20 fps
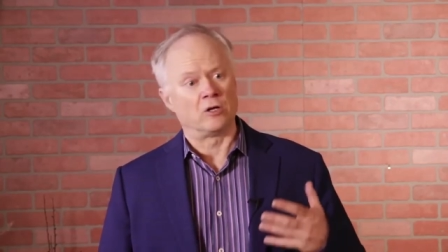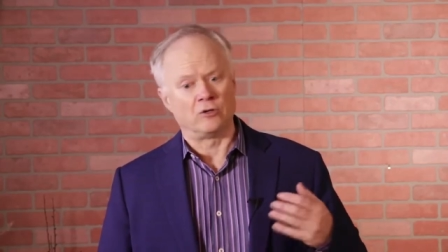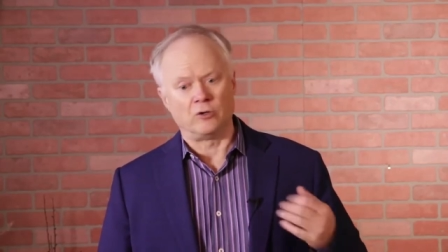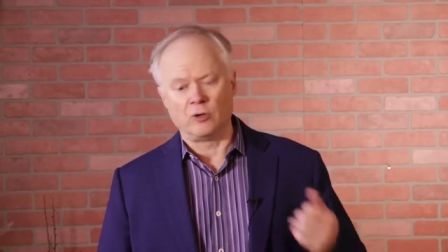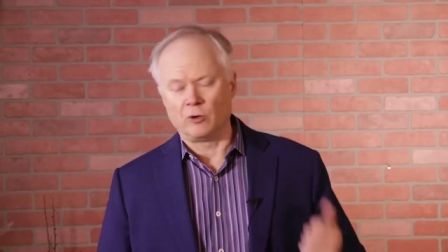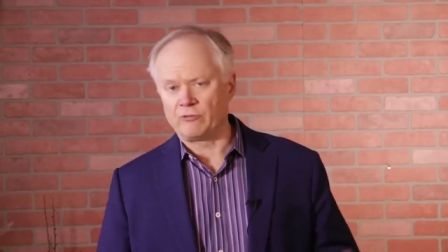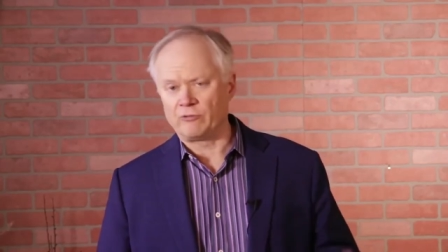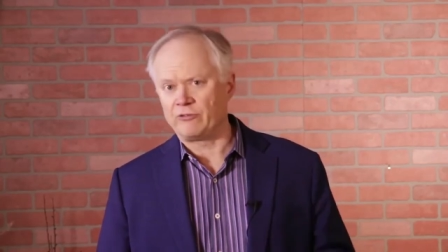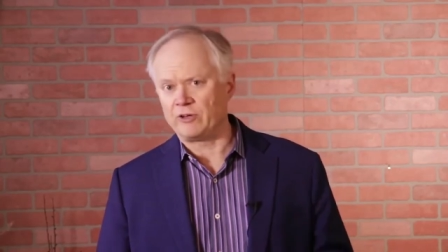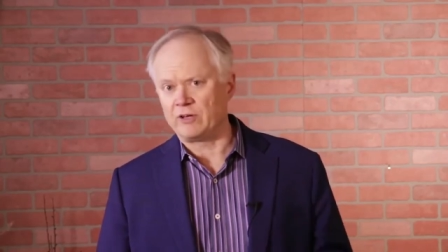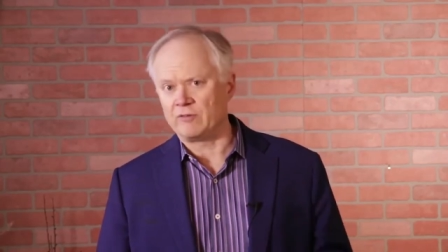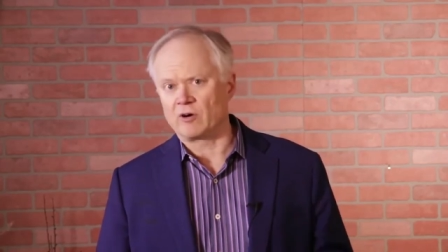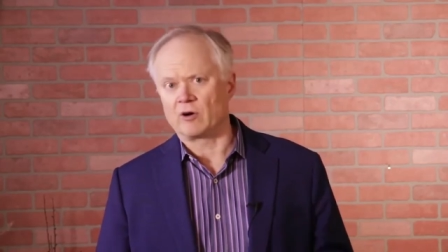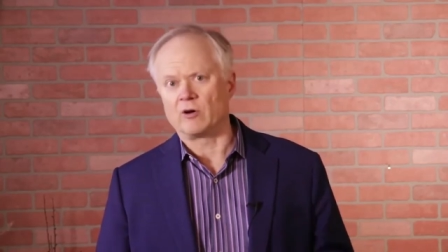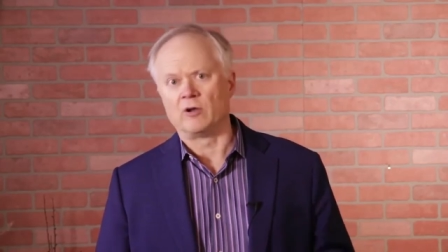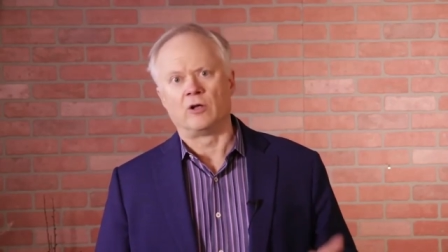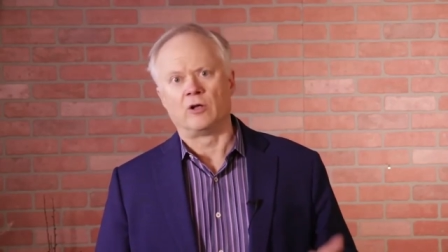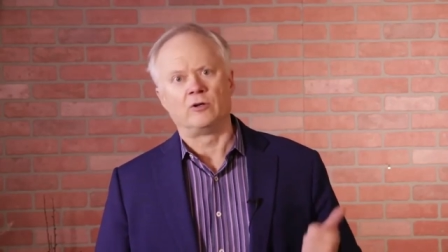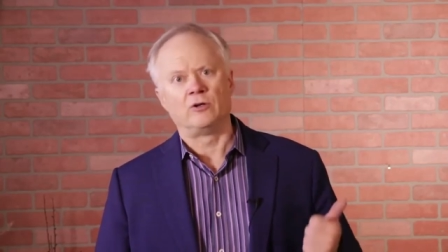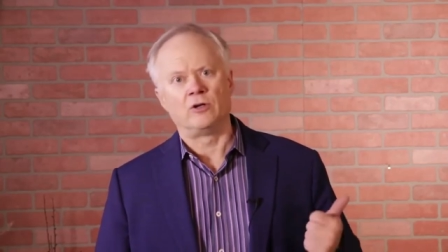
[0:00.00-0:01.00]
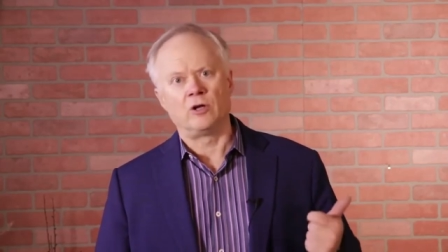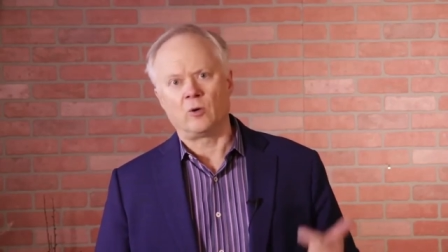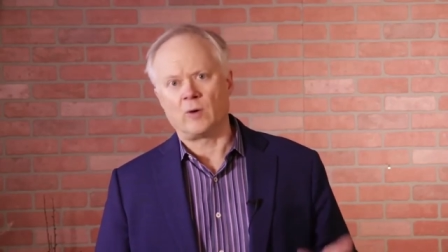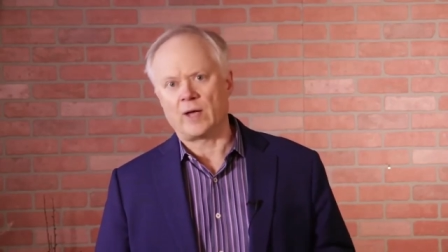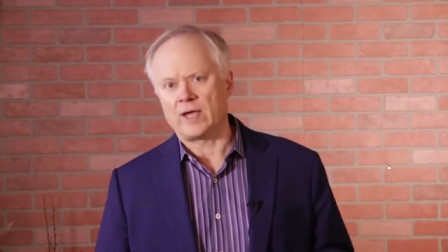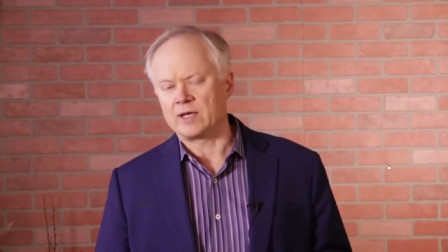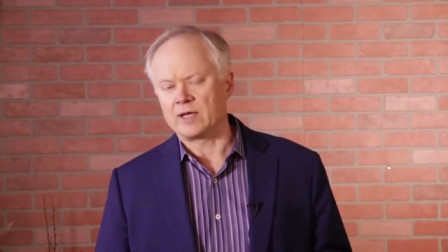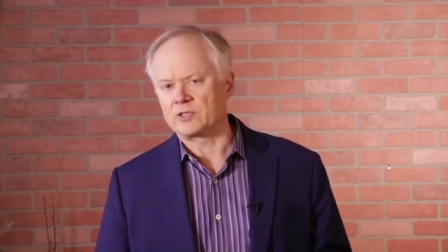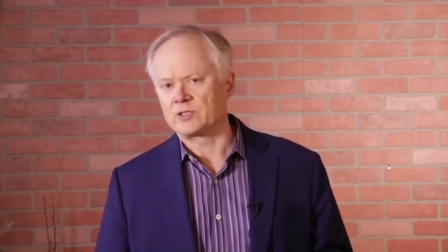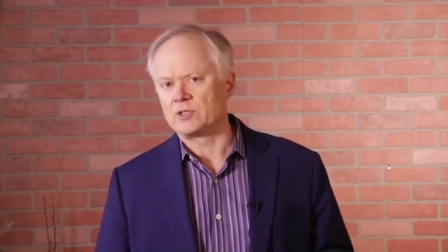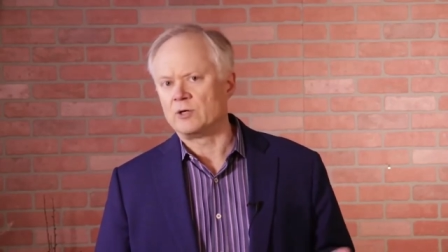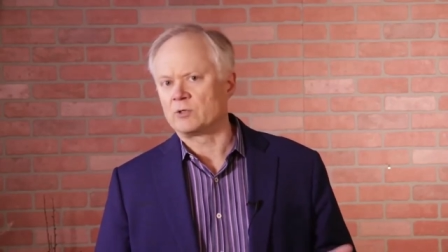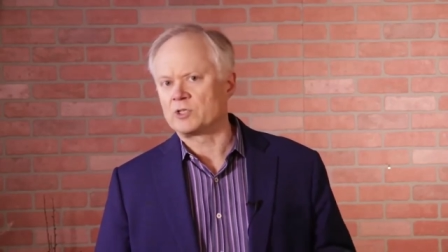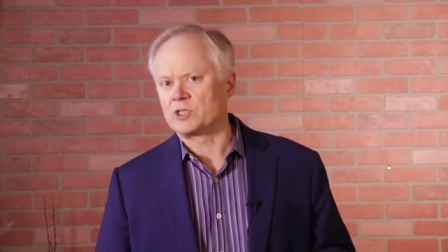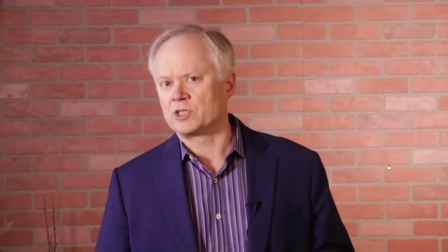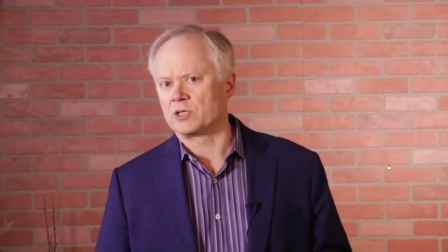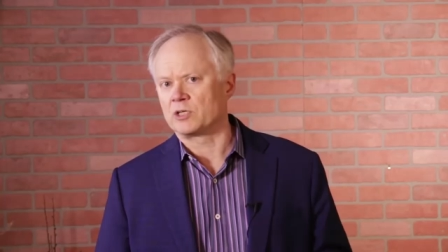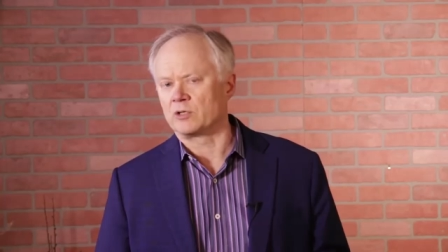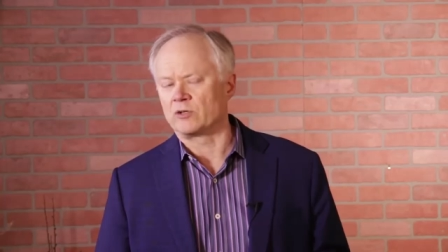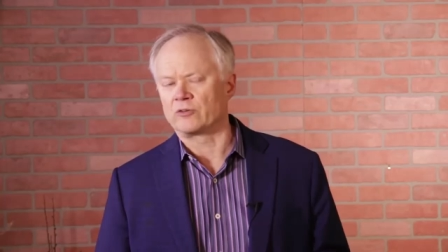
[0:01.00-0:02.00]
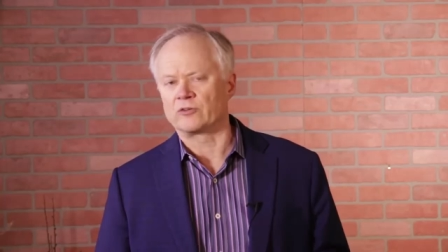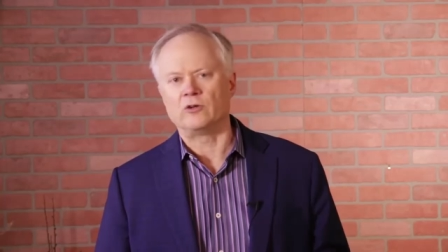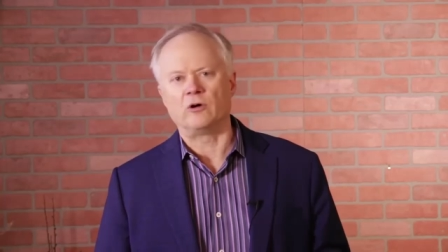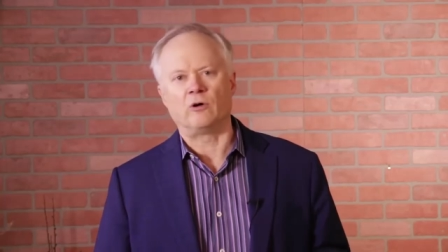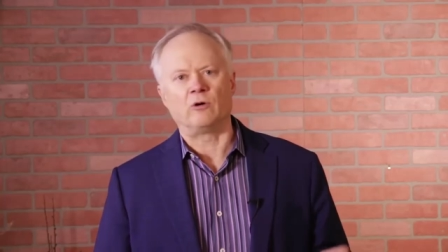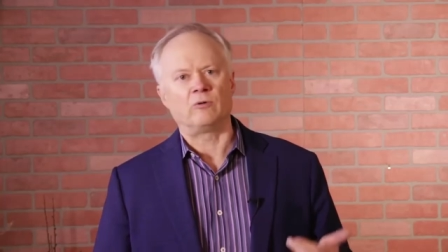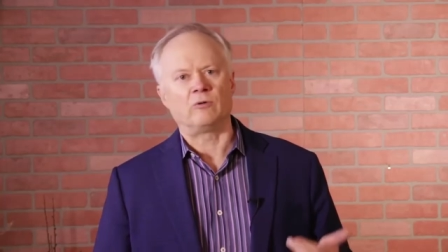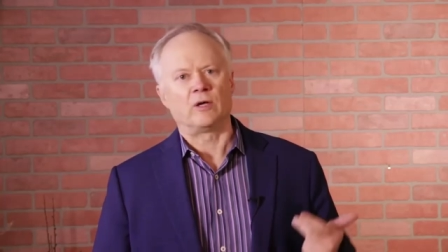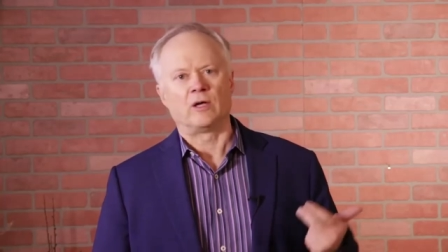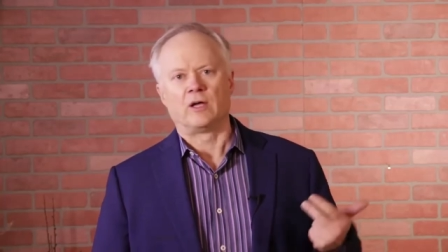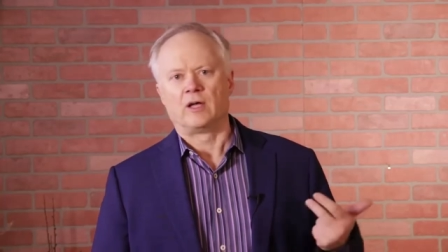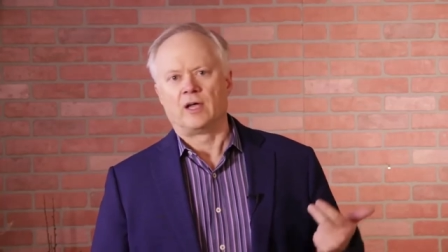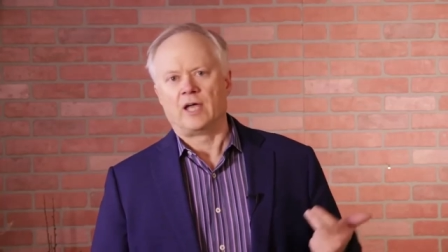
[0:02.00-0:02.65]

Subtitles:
no fever, no aches, no chills, no